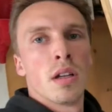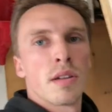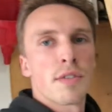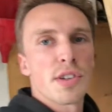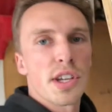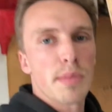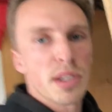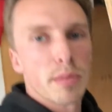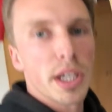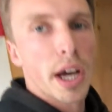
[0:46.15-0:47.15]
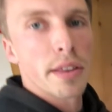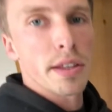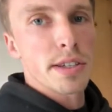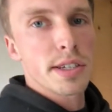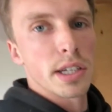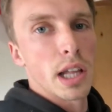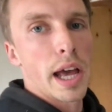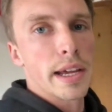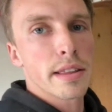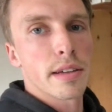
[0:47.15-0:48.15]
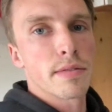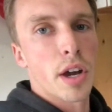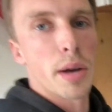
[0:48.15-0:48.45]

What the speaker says: The first step is going to be cutting this to length. I've got it